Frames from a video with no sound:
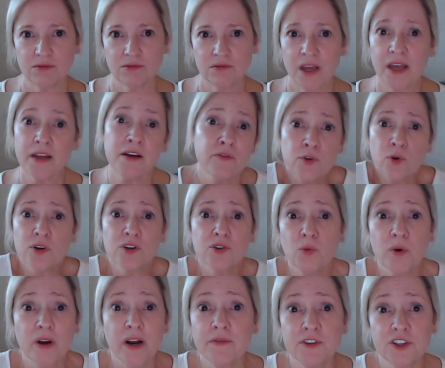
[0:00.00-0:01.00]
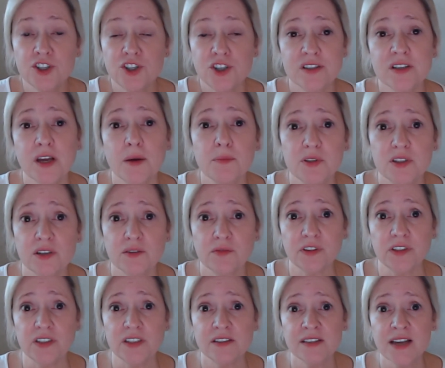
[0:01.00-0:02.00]
and of course, whatever she
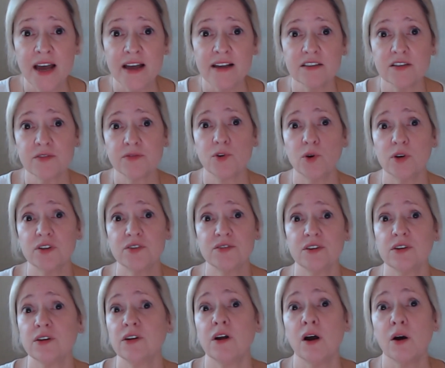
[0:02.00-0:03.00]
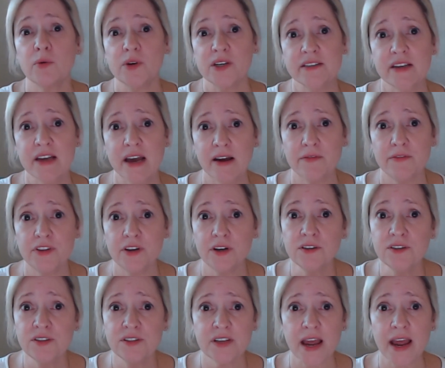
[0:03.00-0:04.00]
substantively says, of course, they're going to always have their
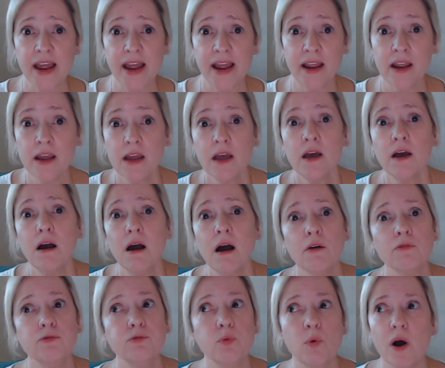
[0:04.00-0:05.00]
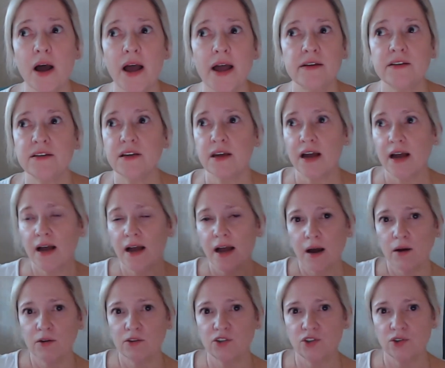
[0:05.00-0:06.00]
say of
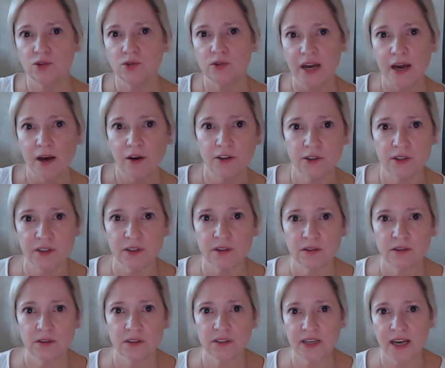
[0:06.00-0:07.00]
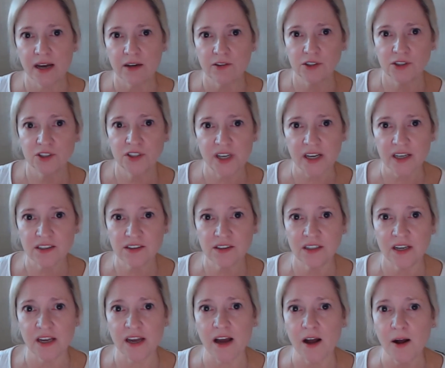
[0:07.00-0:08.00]
how to contradict
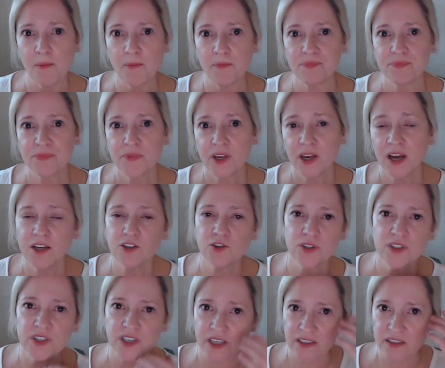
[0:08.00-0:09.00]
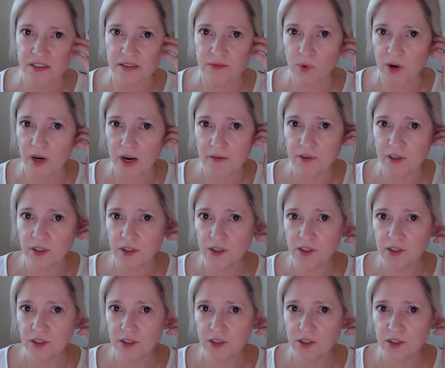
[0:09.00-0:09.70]
whatever